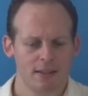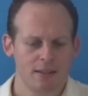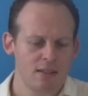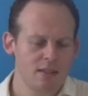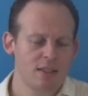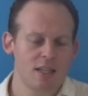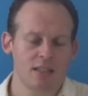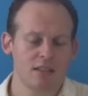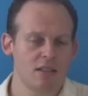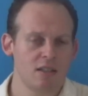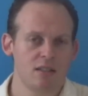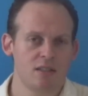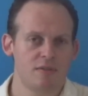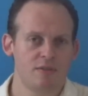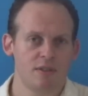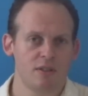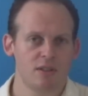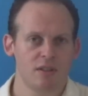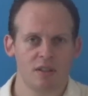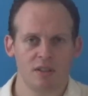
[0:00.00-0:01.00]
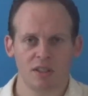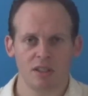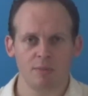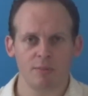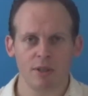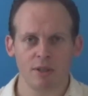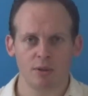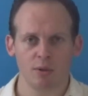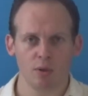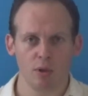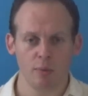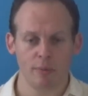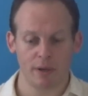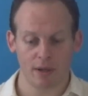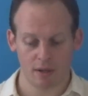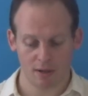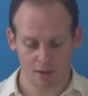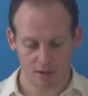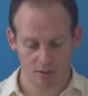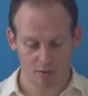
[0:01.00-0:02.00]
this doesn't interfere. It just makes you look
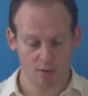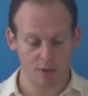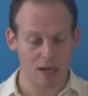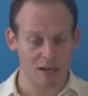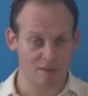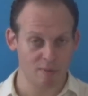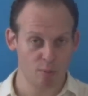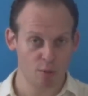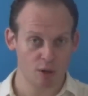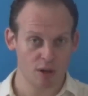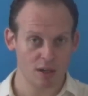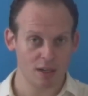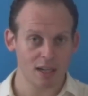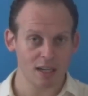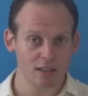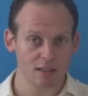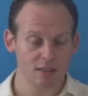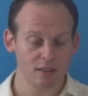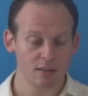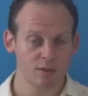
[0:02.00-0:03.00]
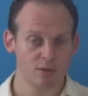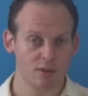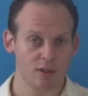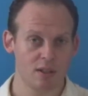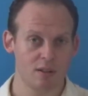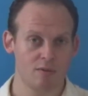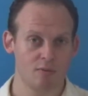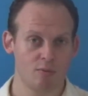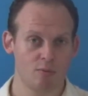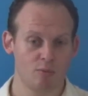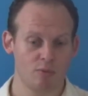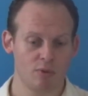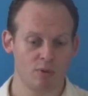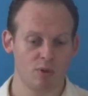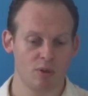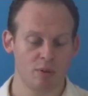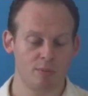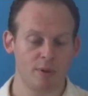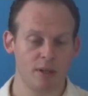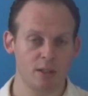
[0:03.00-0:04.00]
better. You have more connections,
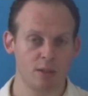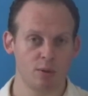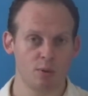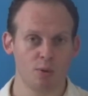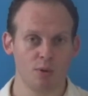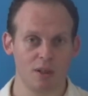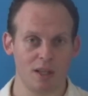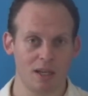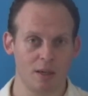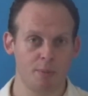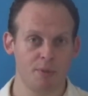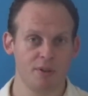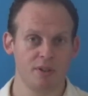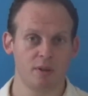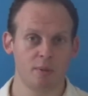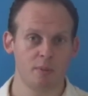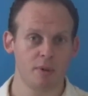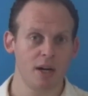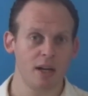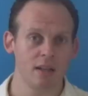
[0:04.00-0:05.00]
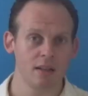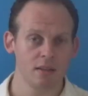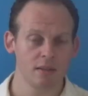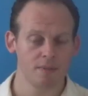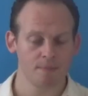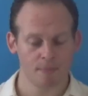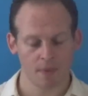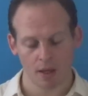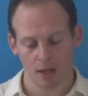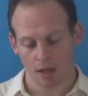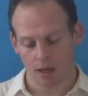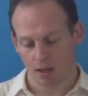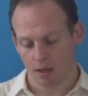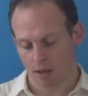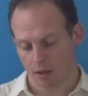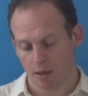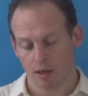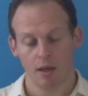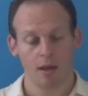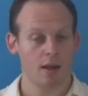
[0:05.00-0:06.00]
it makes you look like a bigger brand,
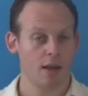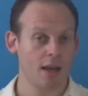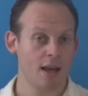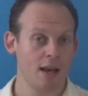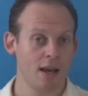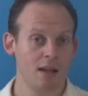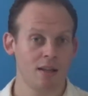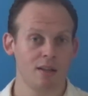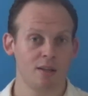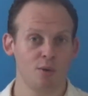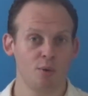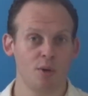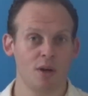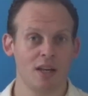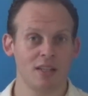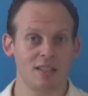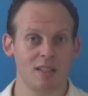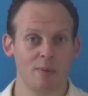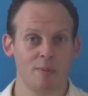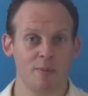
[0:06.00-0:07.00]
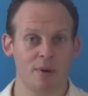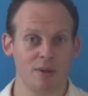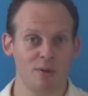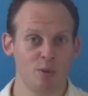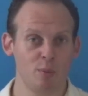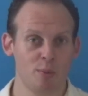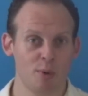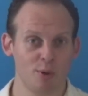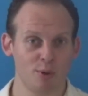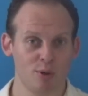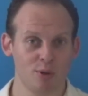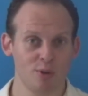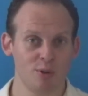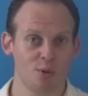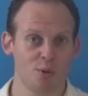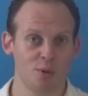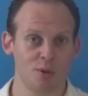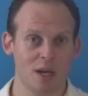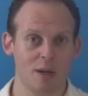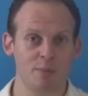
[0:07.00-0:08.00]
and you get a new person
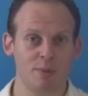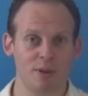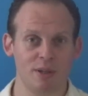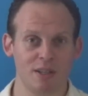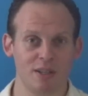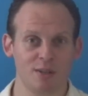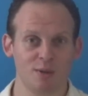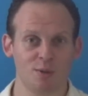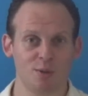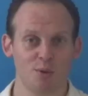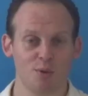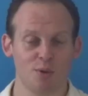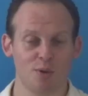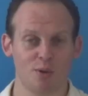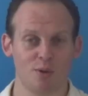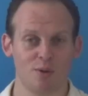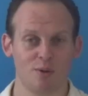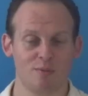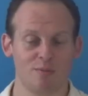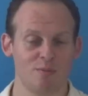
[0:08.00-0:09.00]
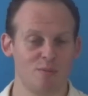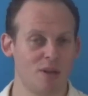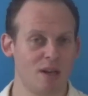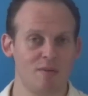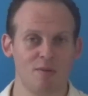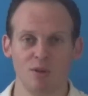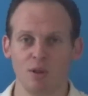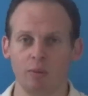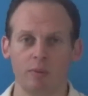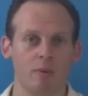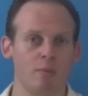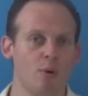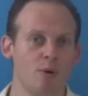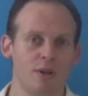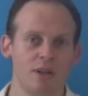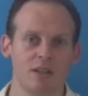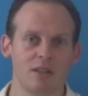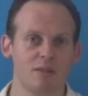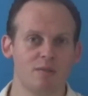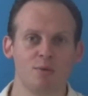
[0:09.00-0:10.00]
who's opting into whatever you're
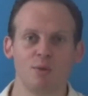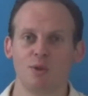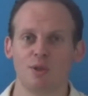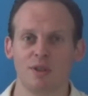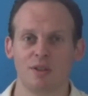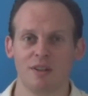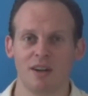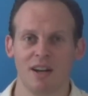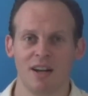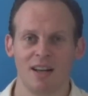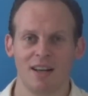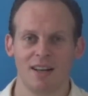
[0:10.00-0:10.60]
promoting in the future,